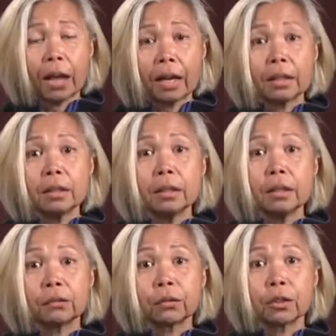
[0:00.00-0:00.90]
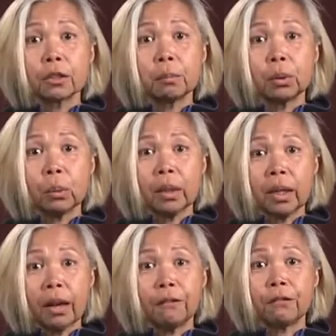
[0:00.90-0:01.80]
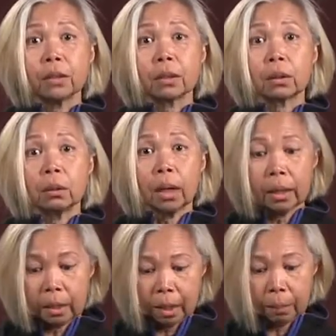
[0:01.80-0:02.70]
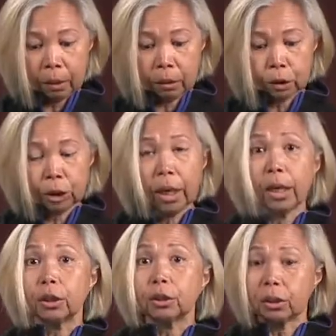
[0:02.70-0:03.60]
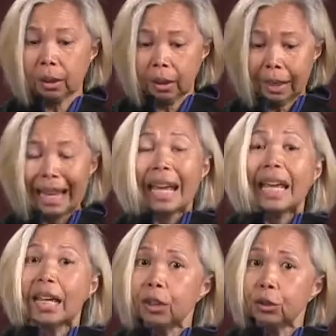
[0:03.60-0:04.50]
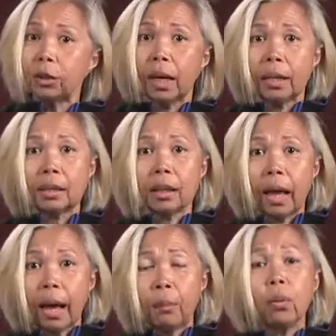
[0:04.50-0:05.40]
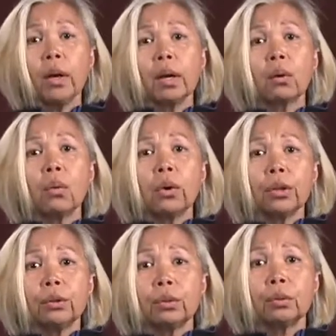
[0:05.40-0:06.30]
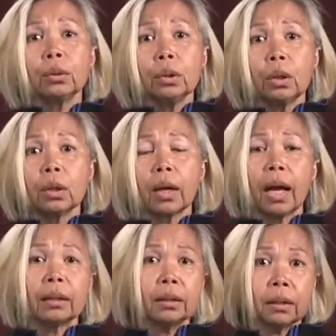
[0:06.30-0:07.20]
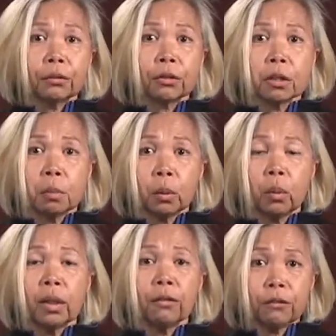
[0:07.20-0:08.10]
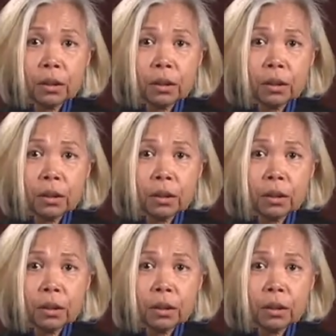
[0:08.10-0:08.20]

That is the difference between a physical and chemical change. In today's lab, we are going to look at the difference between a